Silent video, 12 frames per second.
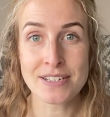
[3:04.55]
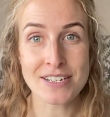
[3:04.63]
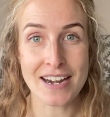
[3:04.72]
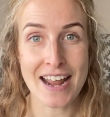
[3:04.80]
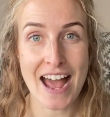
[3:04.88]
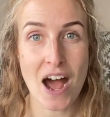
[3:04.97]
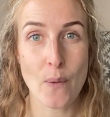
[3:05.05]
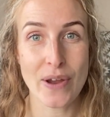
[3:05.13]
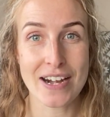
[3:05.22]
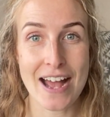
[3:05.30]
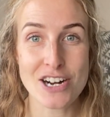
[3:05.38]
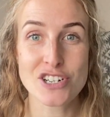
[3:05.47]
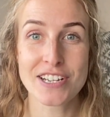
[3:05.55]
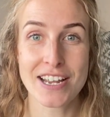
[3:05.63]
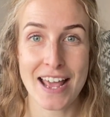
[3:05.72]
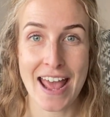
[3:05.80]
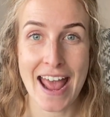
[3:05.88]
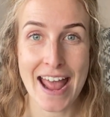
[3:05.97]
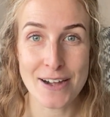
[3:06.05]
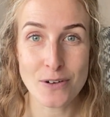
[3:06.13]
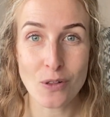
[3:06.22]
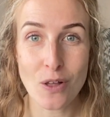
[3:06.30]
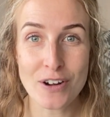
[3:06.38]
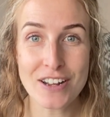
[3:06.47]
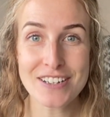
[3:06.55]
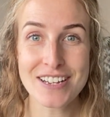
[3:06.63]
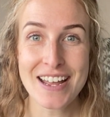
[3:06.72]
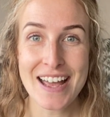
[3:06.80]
and how we can actually get a handle on it.